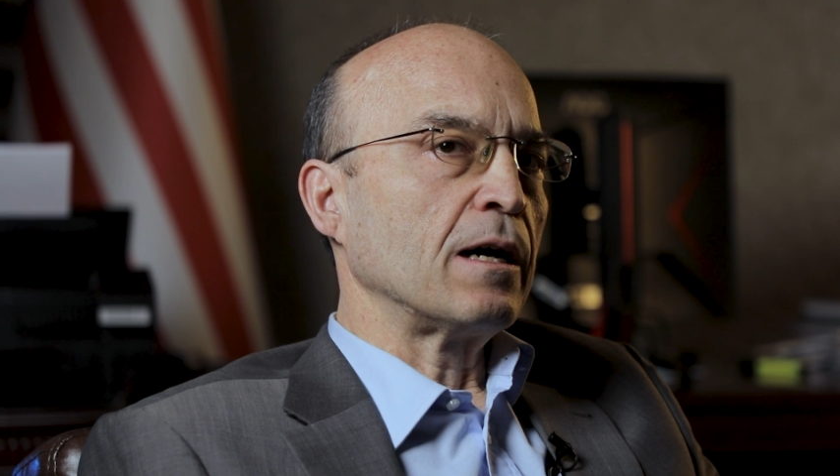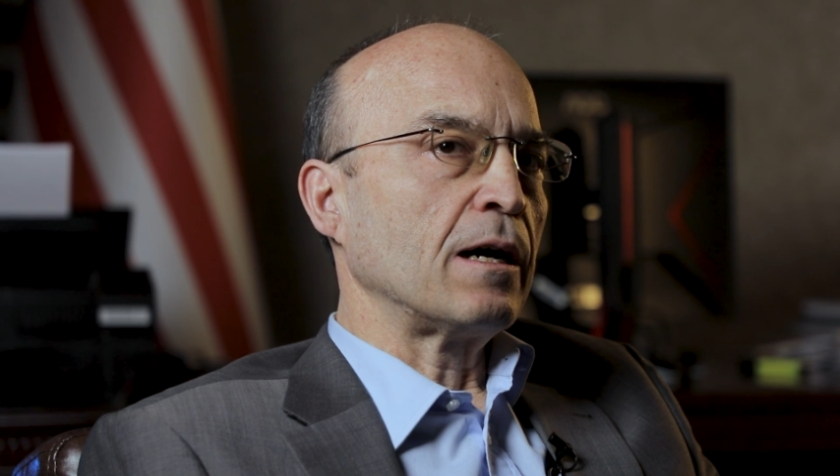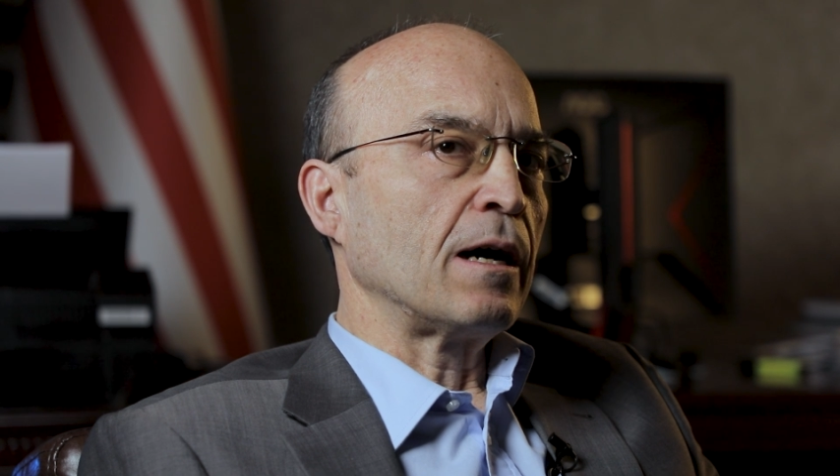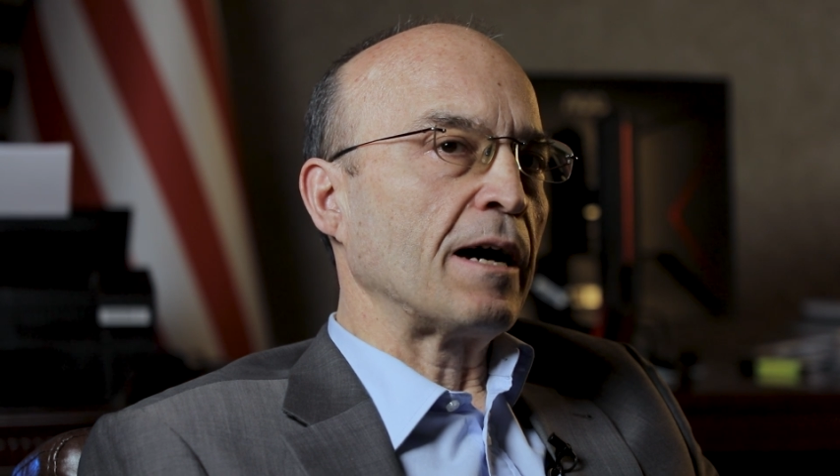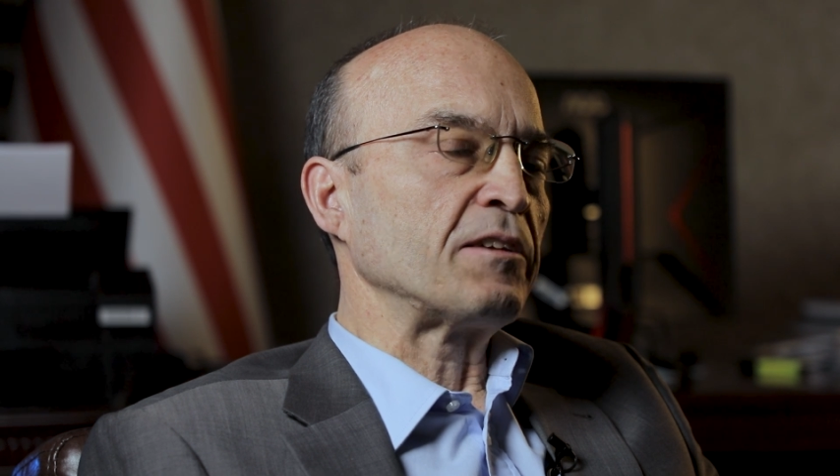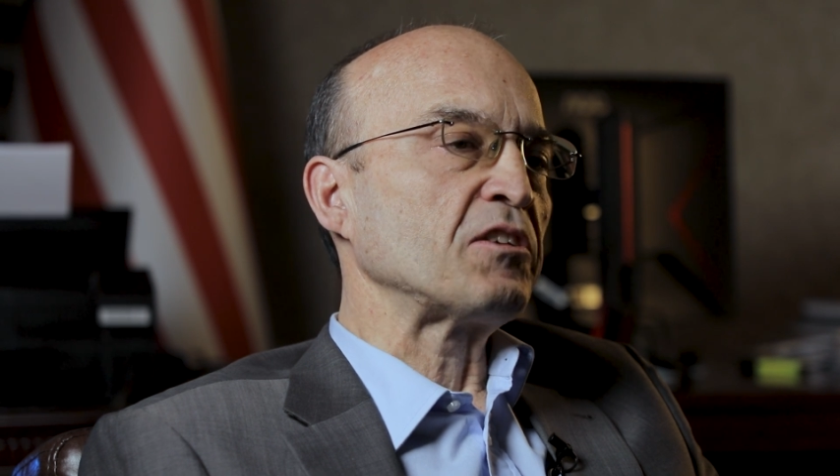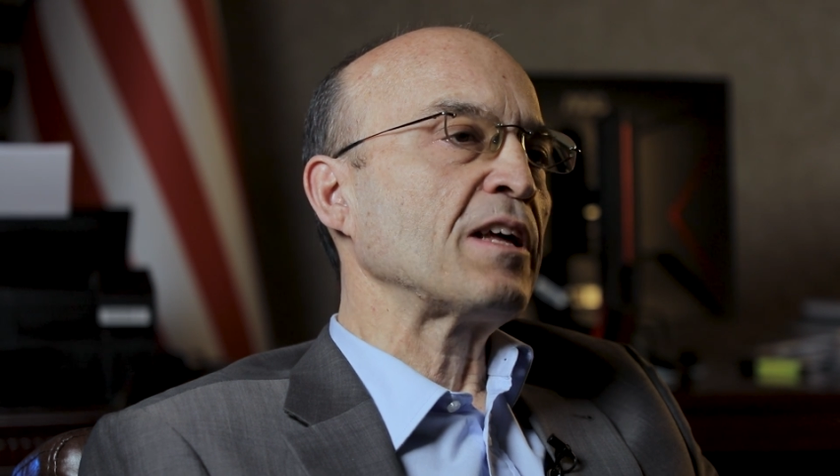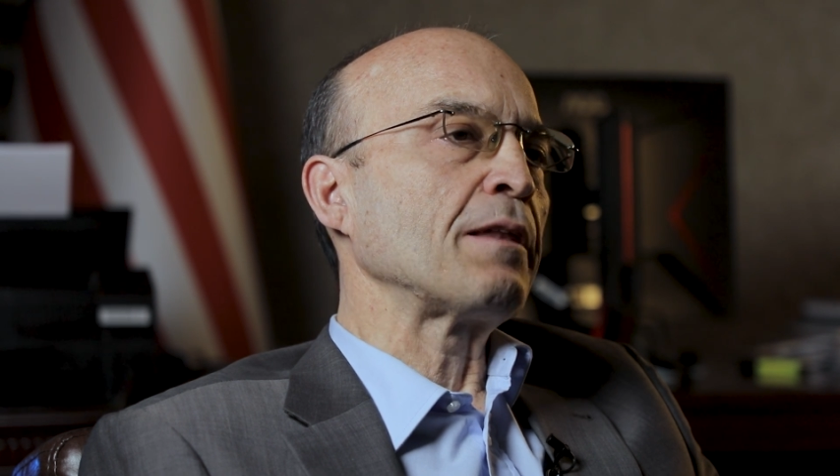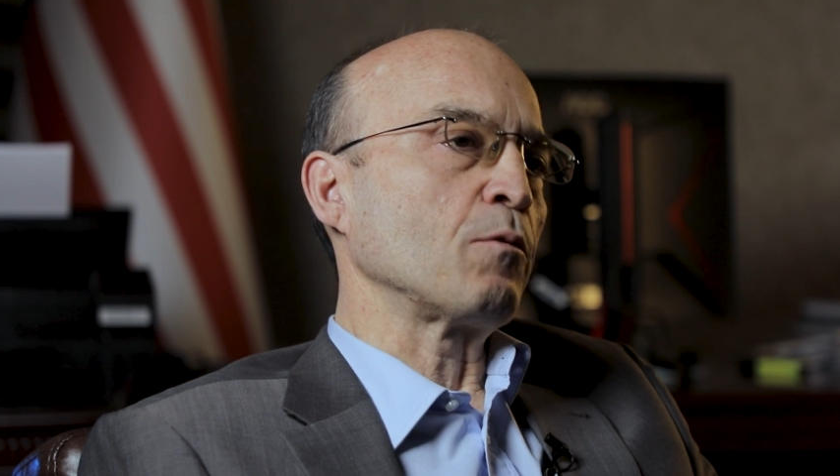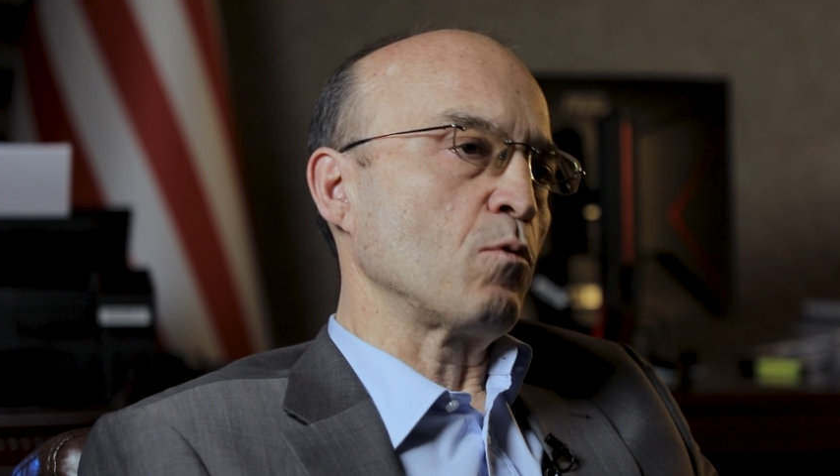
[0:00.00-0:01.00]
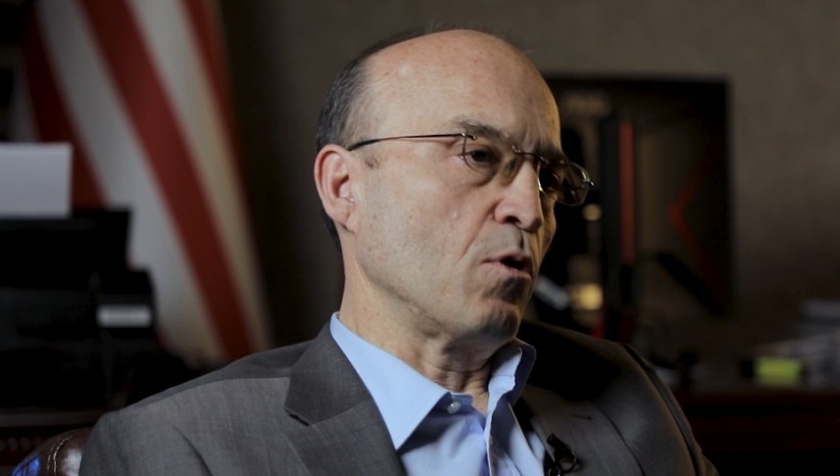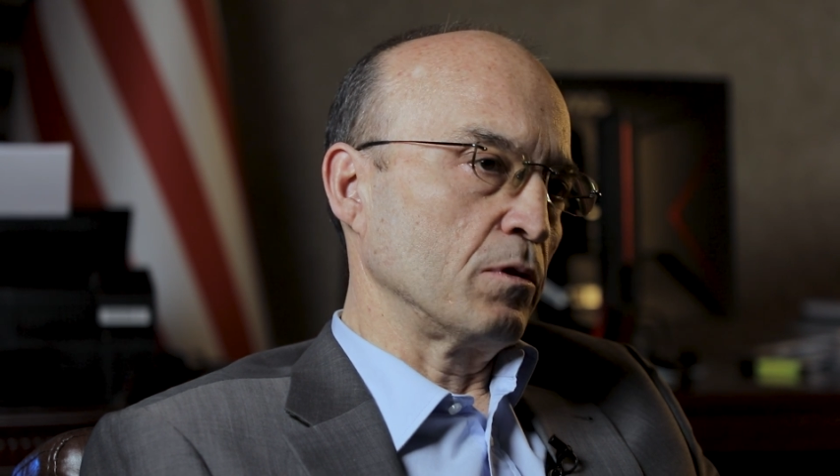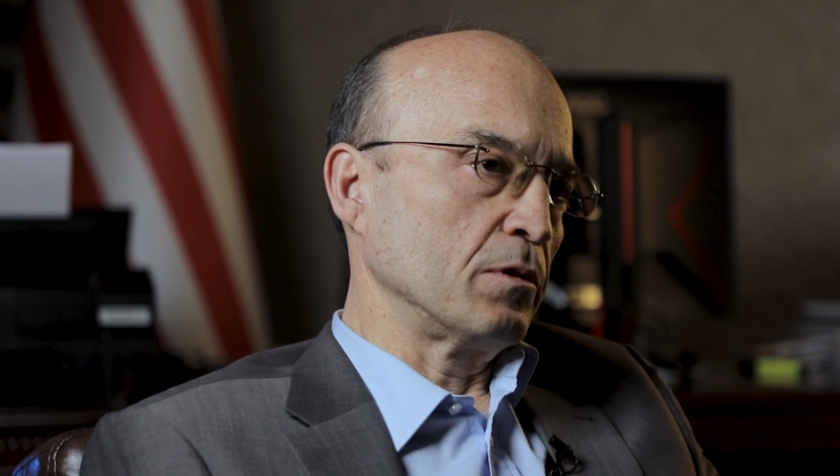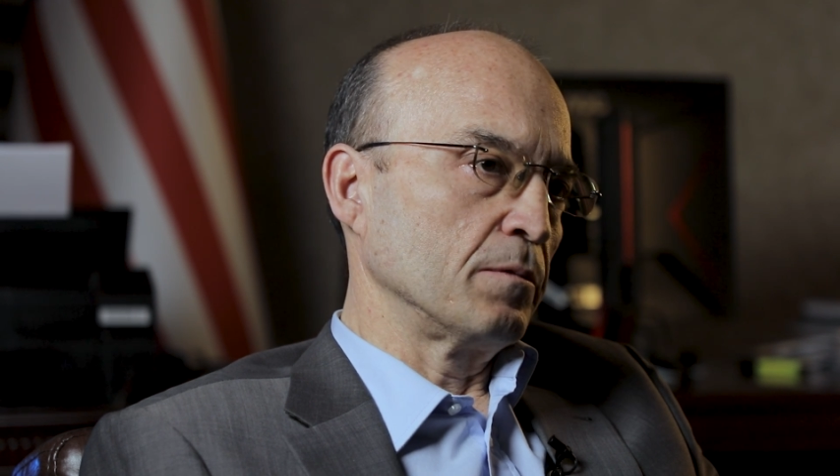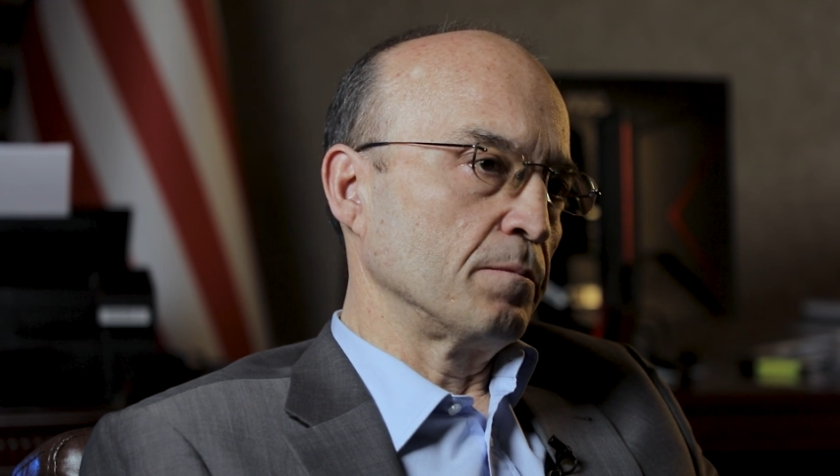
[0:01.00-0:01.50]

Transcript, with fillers: uh, understand the world.